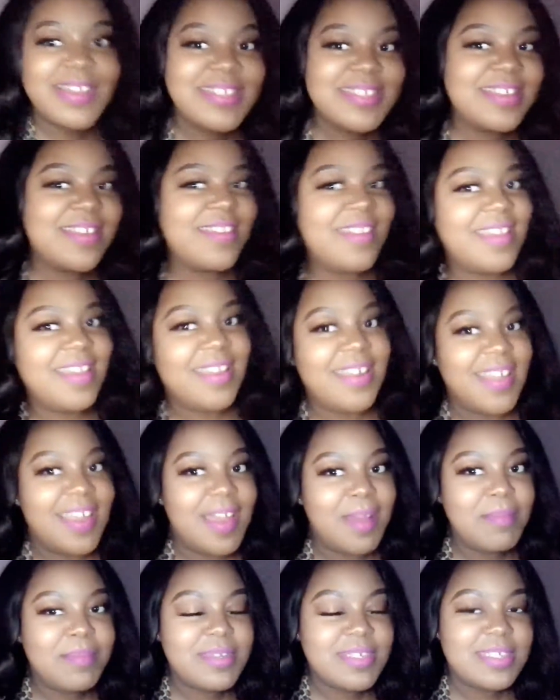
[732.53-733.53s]
so yeah, now
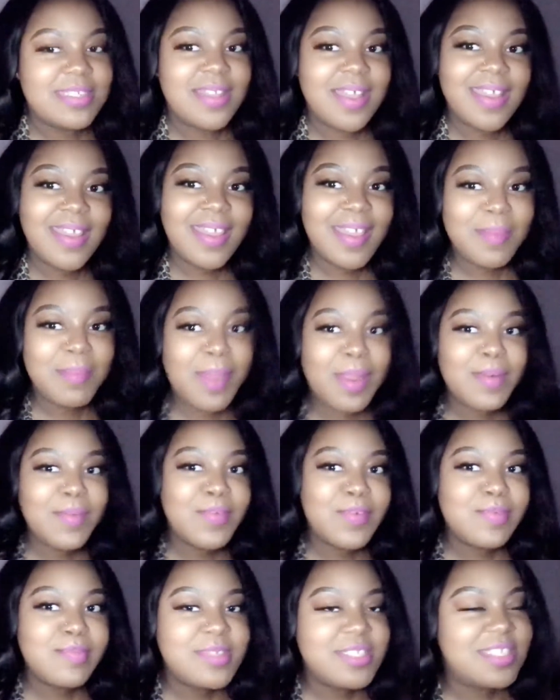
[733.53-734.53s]
I'm just like in my
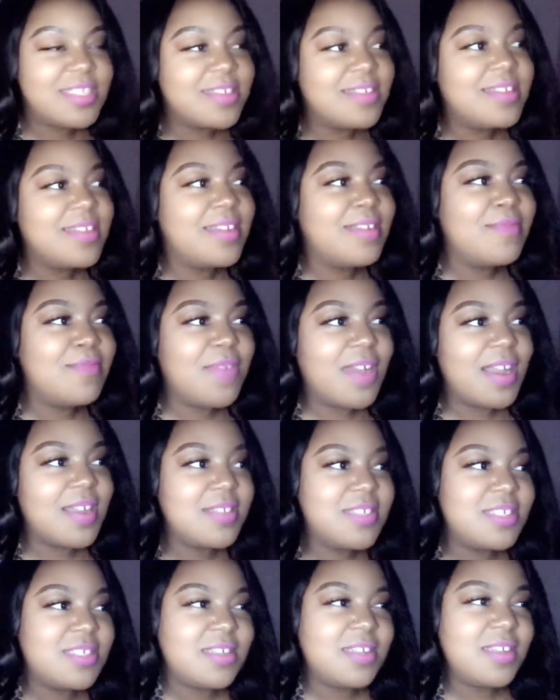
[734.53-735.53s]
room chilling
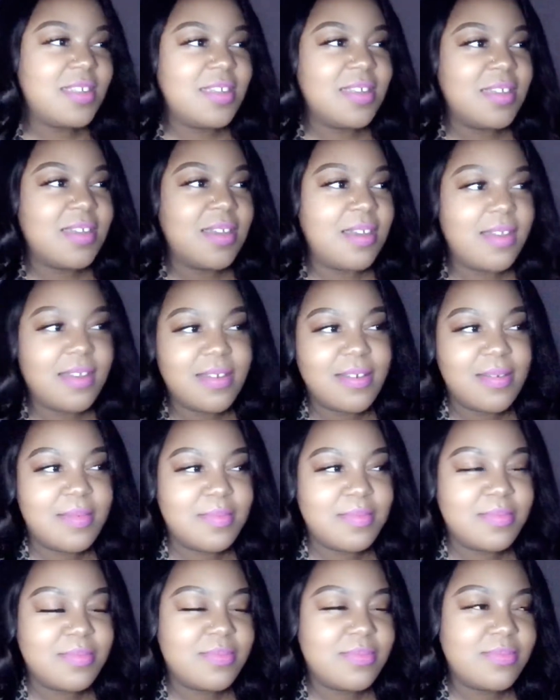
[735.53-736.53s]
watching
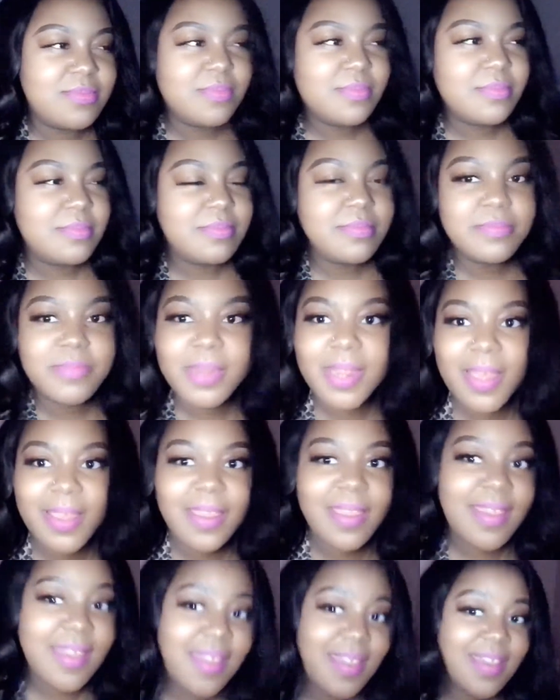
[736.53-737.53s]
Black
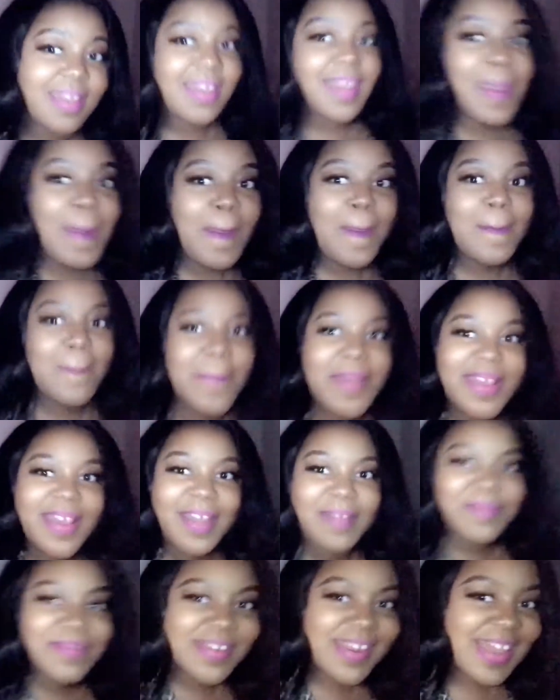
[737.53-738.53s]
Ink. But I
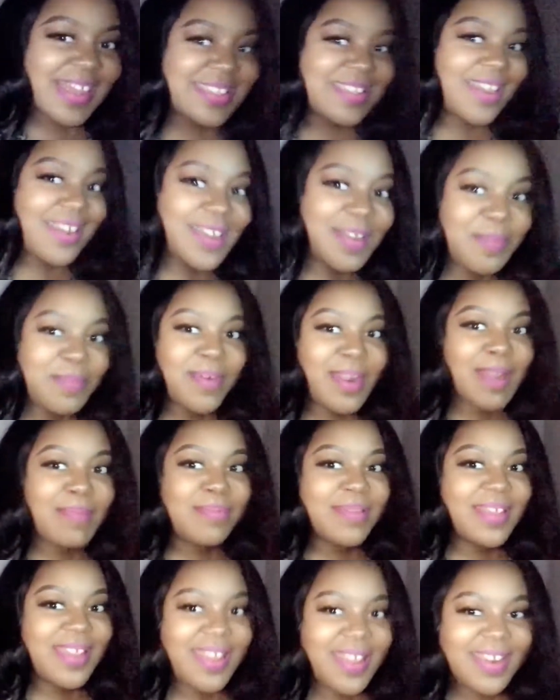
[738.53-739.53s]
realized I didn't
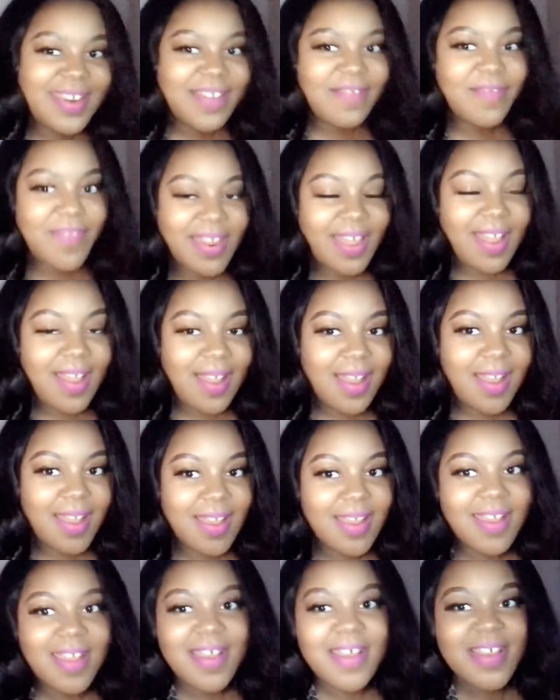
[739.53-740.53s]
properly end the vlog.
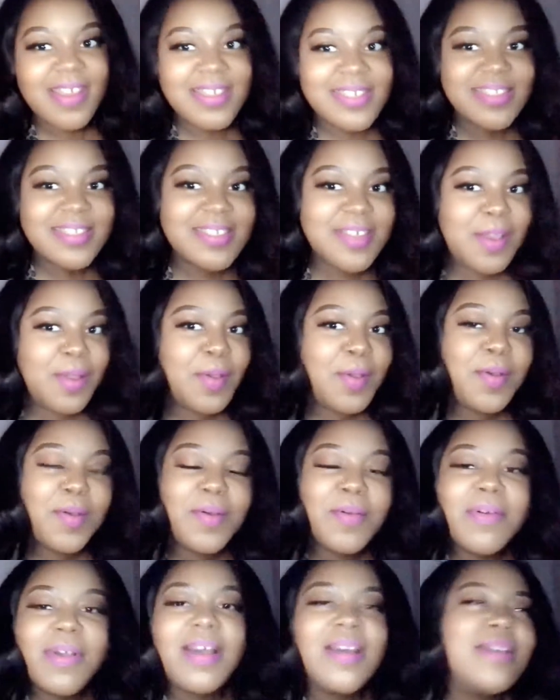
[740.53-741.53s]

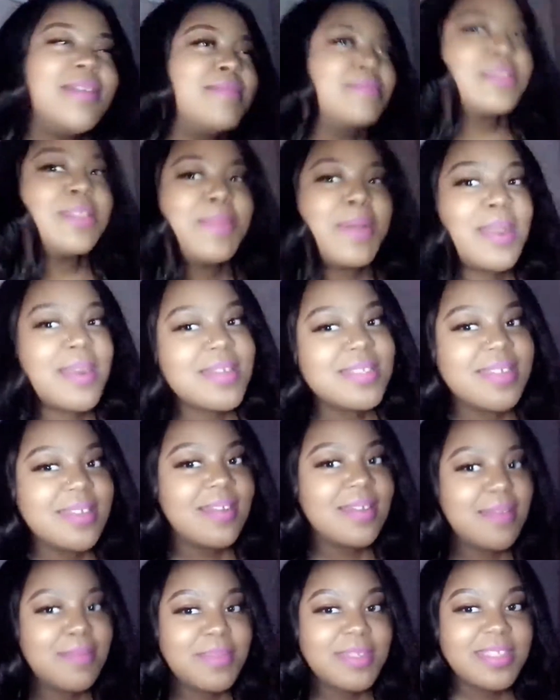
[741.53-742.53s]
So tomorrow's
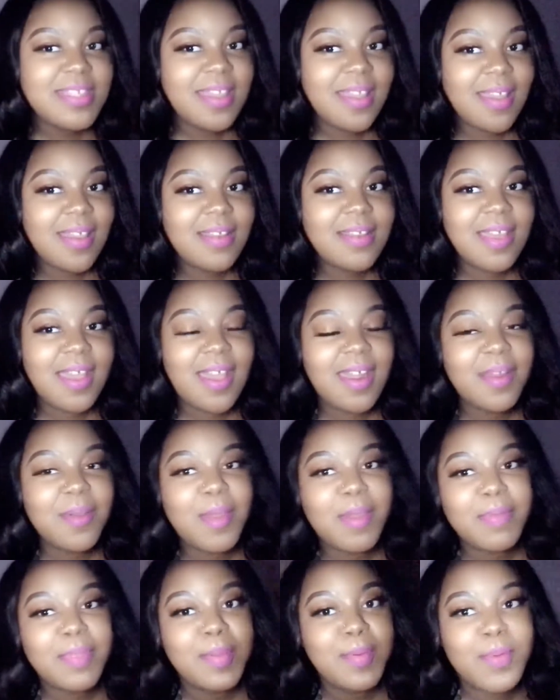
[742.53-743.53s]
Columbus Day. I don't
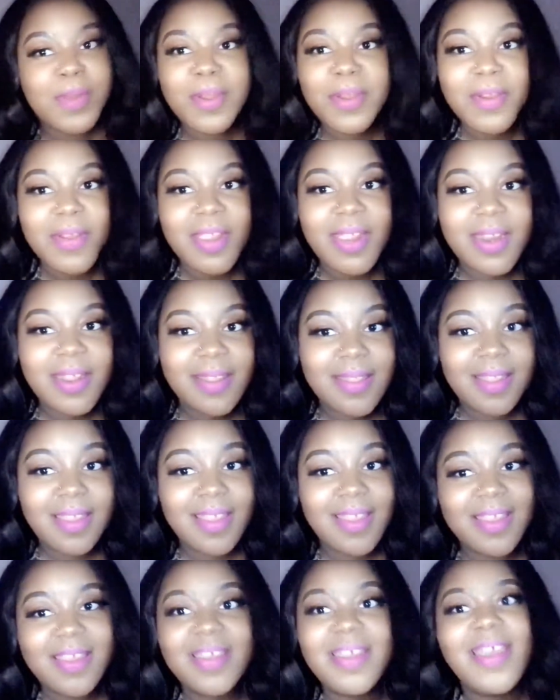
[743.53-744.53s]
have to work or
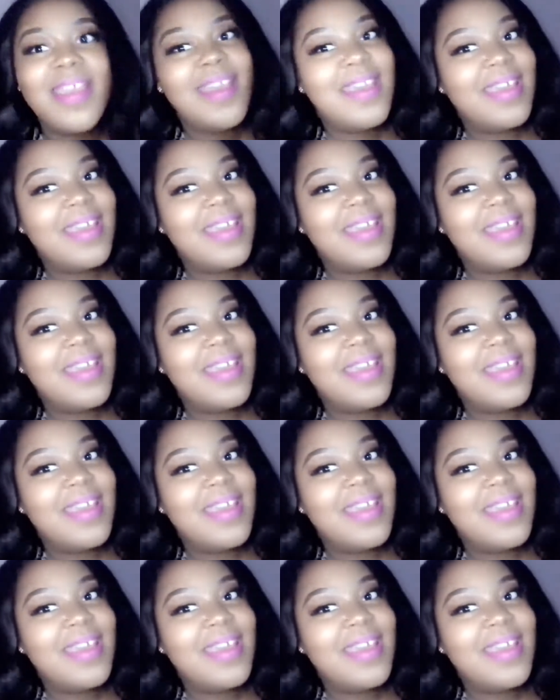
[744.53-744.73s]
anything.